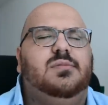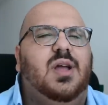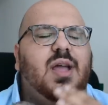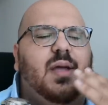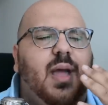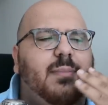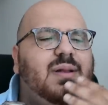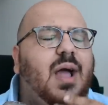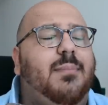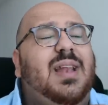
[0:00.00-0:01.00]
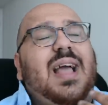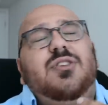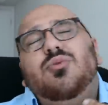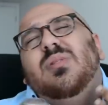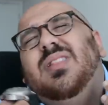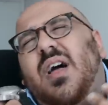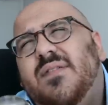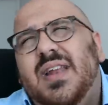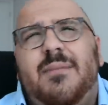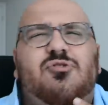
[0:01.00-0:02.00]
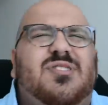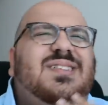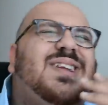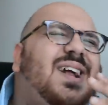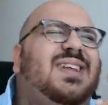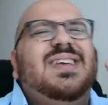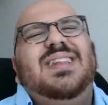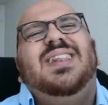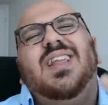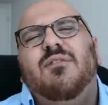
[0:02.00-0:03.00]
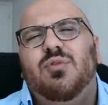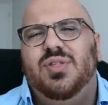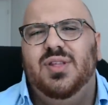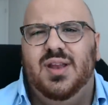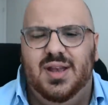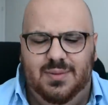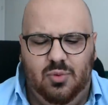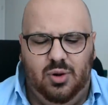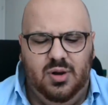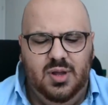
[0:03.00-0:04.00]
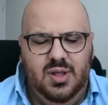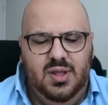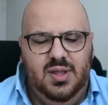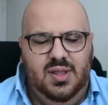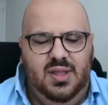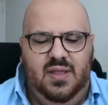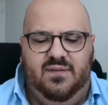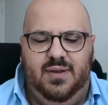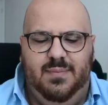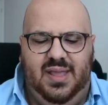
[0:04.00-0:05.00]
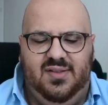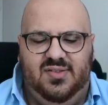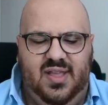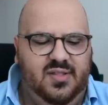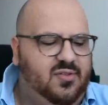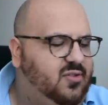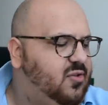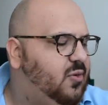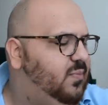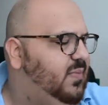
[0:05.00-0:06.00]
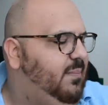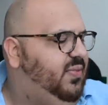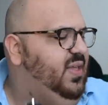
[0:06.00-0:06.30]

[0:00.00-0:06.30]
I, I mean, I mean, I do love it. I'm just not in love with it anymore, if it makes sense. So I'm